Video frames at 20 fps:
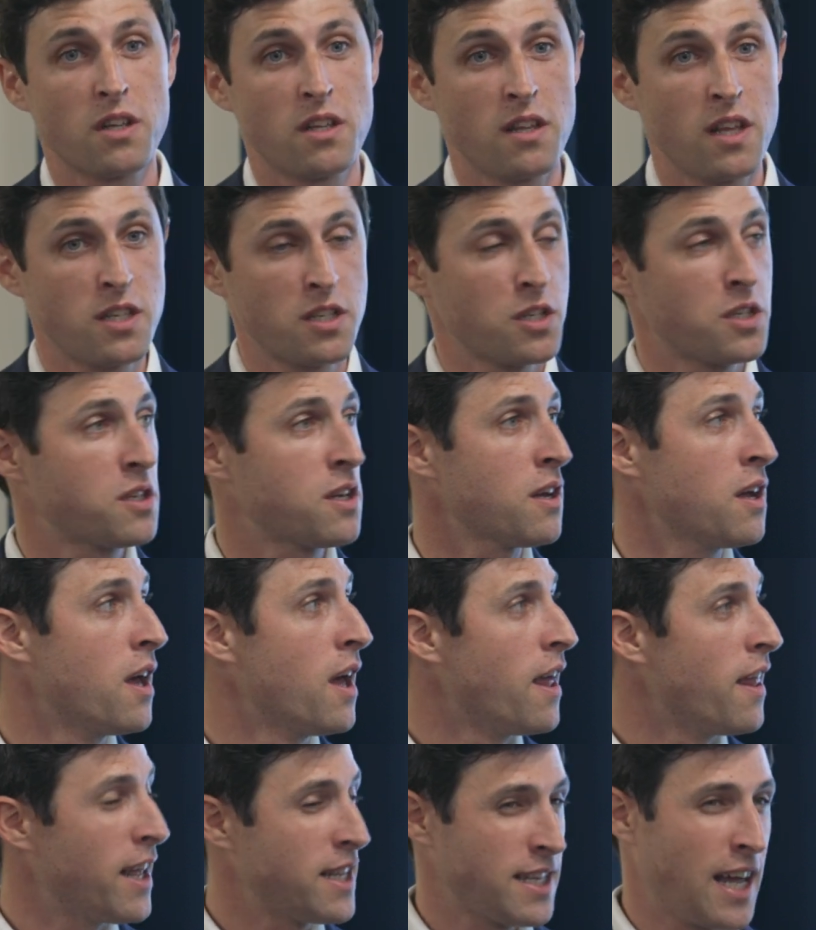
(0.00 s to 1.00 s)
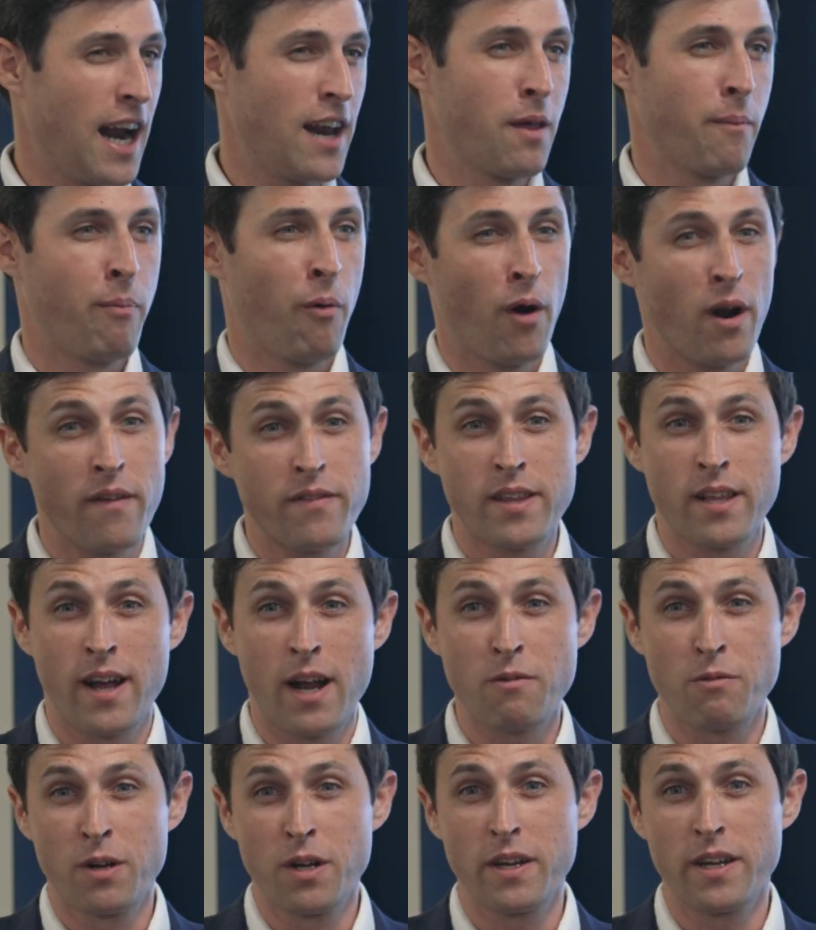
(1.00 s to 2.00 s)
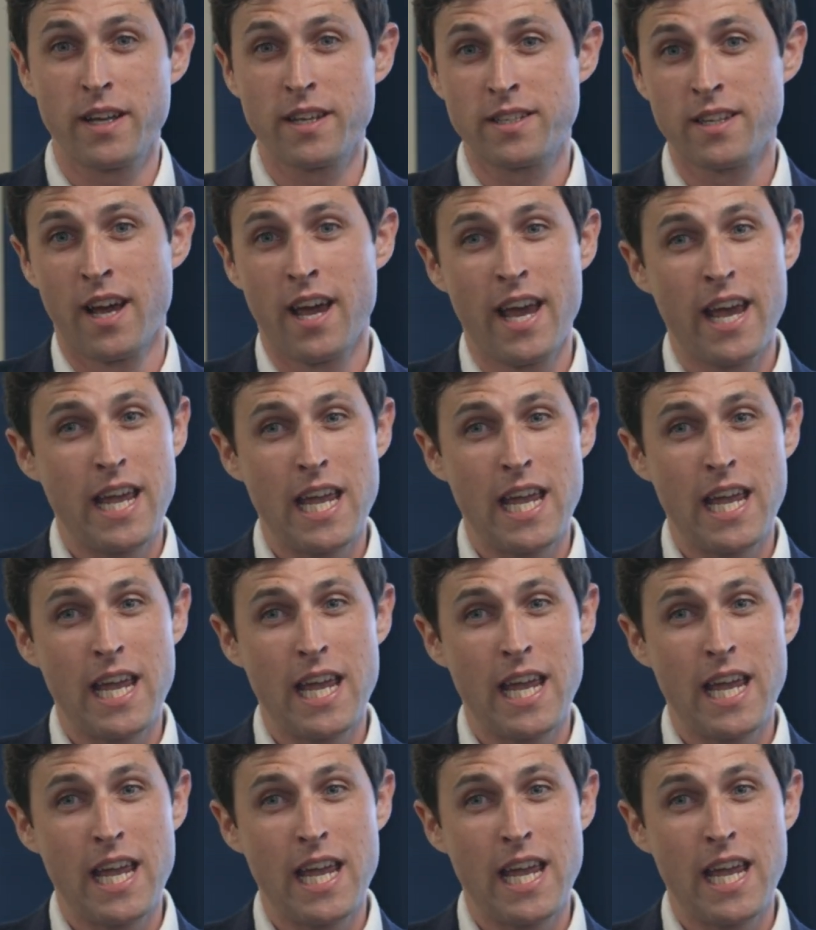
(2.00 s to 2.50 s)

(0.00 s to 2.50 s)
And that's kind of the point of tonight really is,